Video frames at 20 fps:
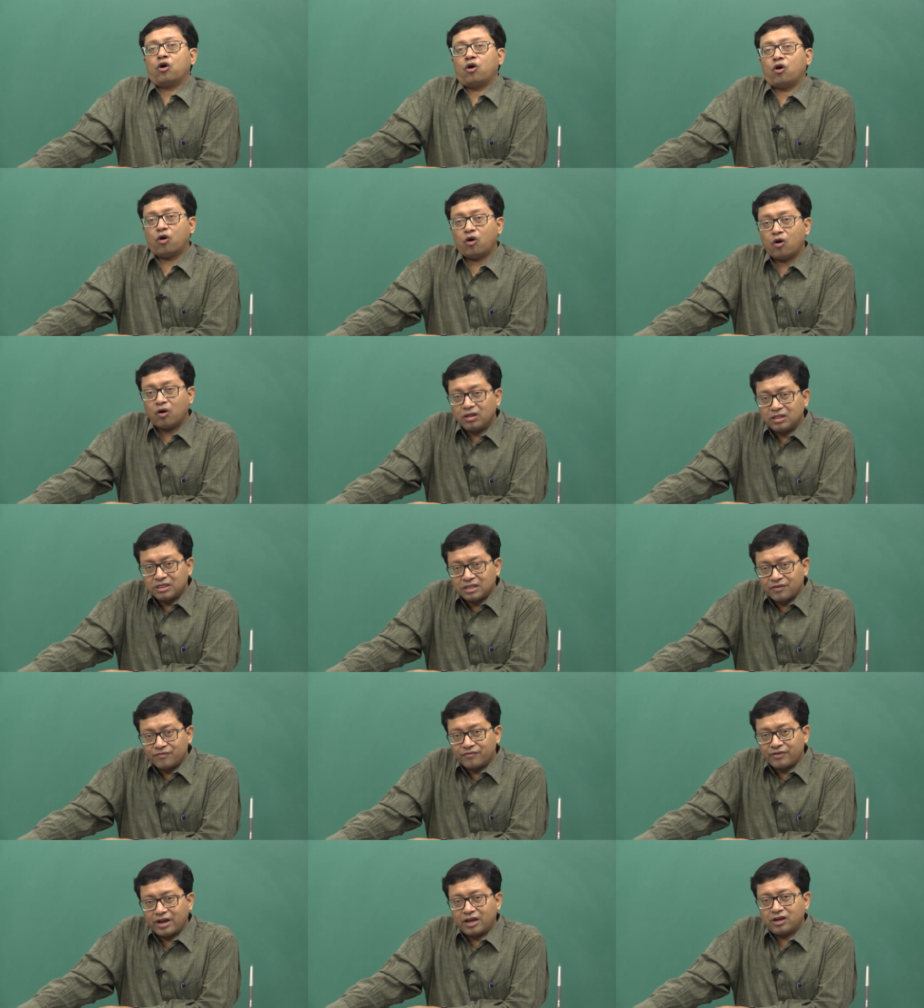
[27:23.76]
all
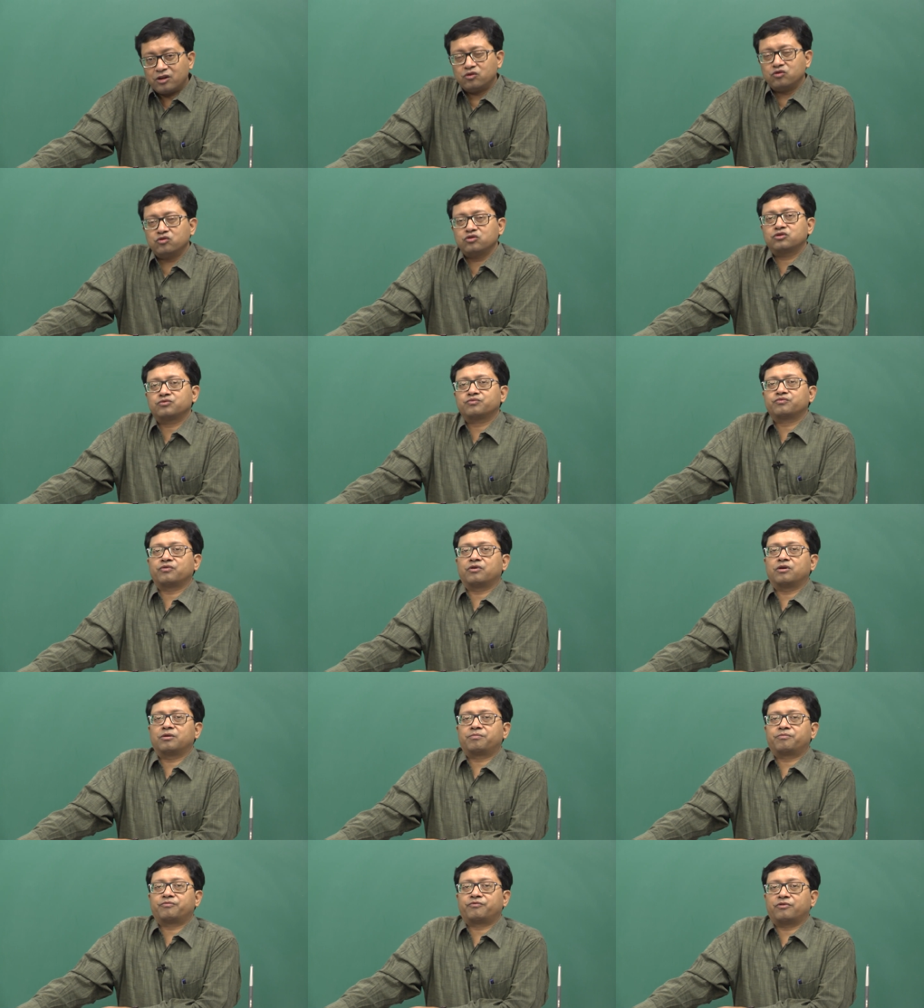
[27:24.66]
the values for